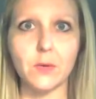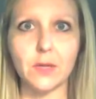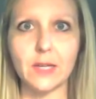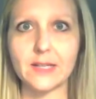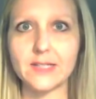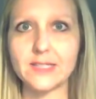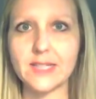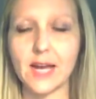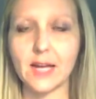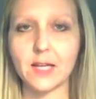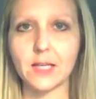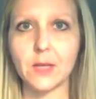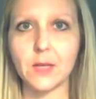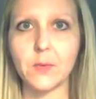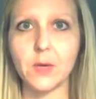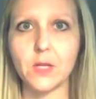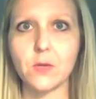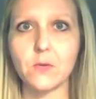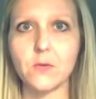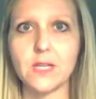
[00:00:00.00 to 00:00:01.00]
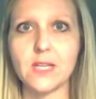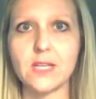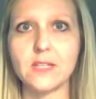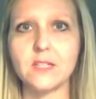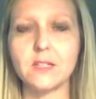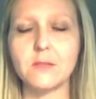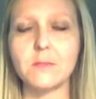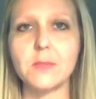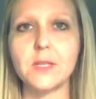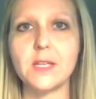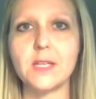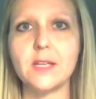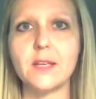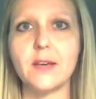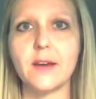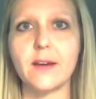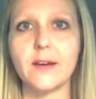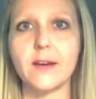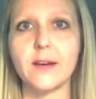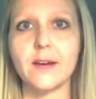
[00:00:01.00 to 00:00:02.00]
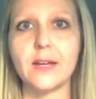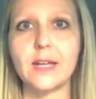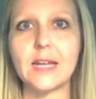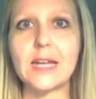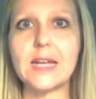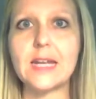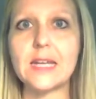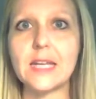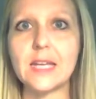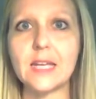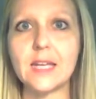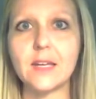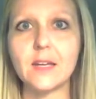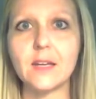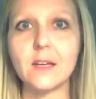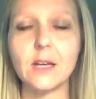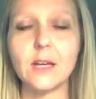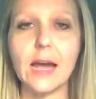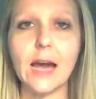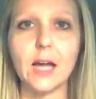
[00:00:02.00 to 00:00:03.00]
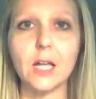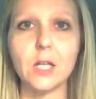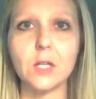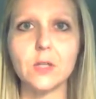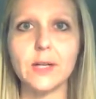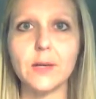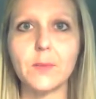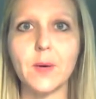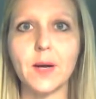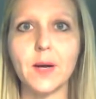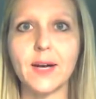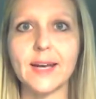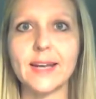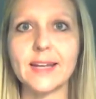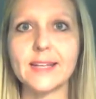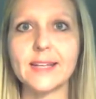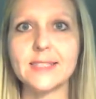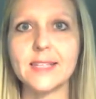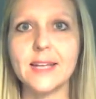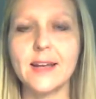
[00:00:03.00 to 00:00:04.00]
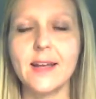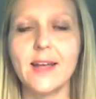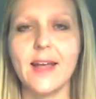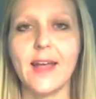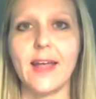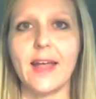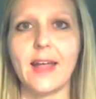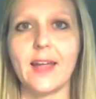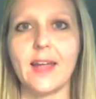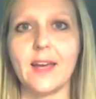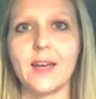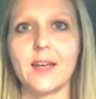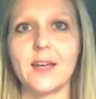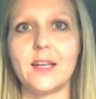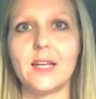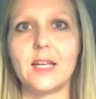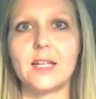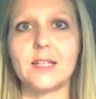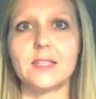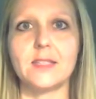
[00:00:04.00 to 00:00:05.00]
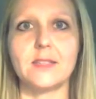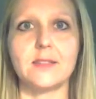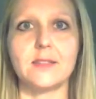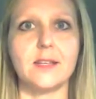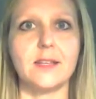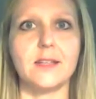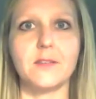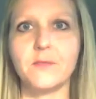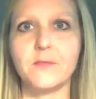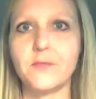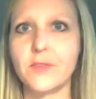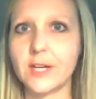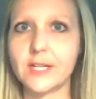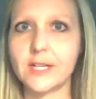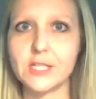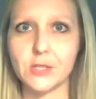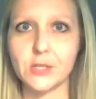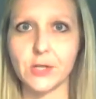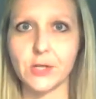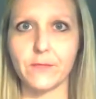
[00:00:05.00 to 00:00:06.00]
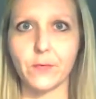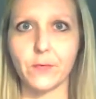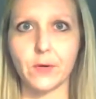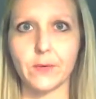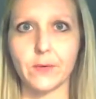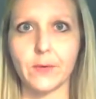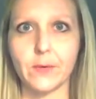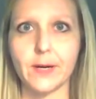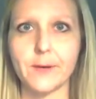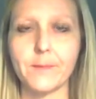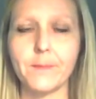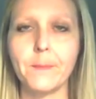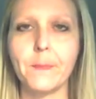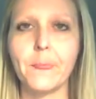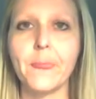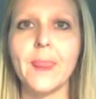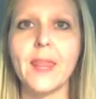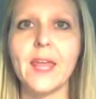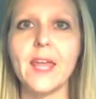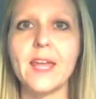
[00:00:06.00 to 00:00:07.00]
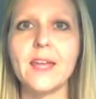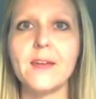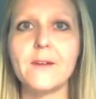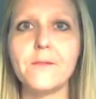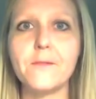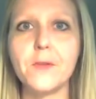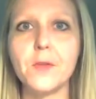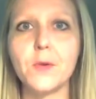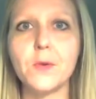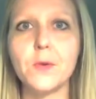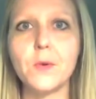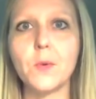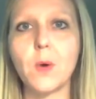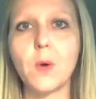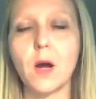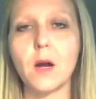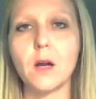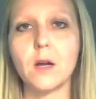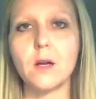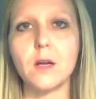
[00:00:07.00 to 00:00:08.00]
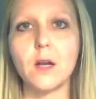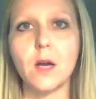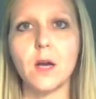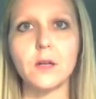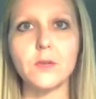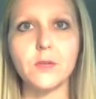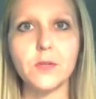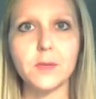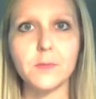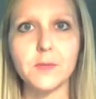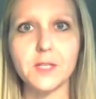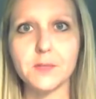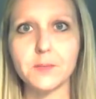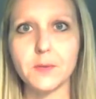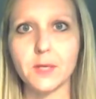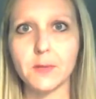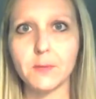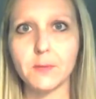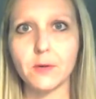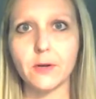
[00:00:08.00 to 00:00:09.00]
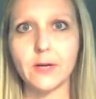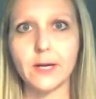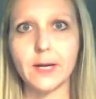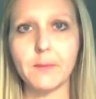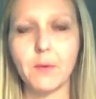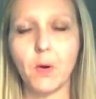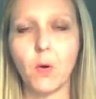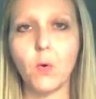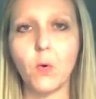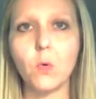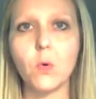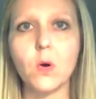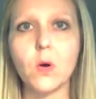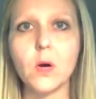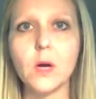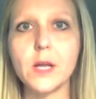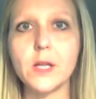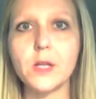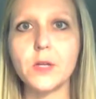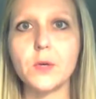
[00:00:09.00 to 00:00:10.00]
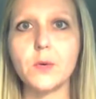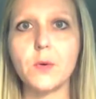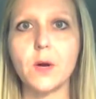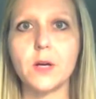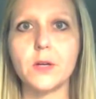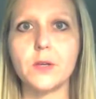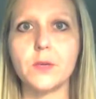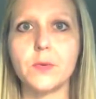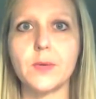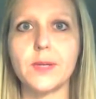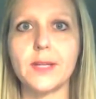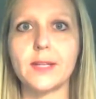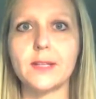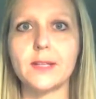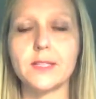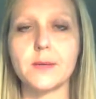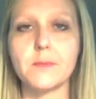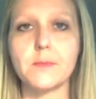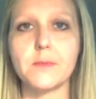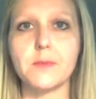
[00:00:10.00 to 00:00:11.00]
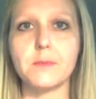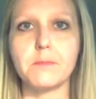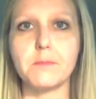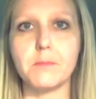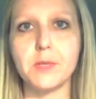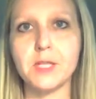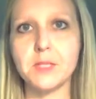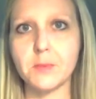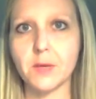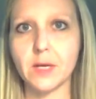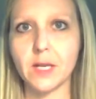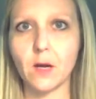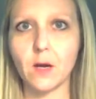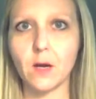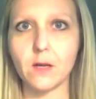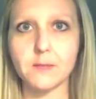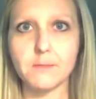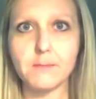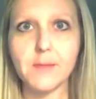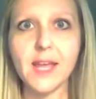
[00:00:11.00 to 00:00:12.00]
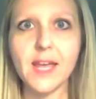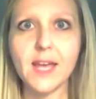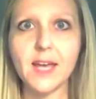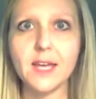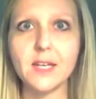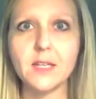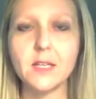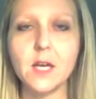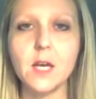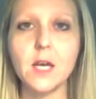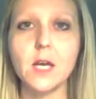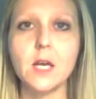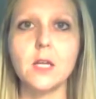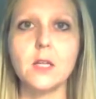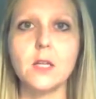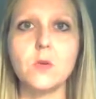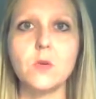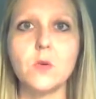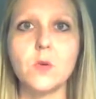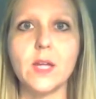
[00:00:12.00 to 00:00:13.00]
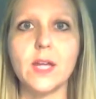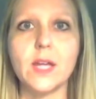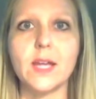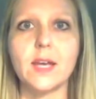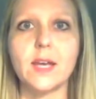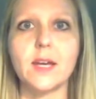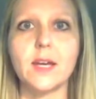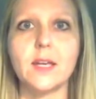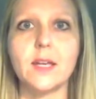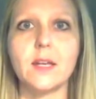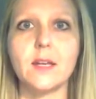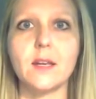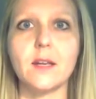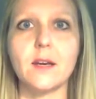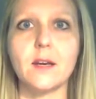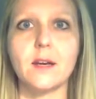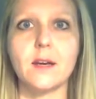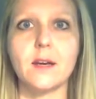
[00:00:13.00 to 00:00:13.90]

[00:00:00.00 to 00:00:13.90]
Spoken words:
exactly what you need to be eating calorie-wise, and it's very straightforward. If you are not doing a Beachbody program or you are doing some Beachbody on demand, you can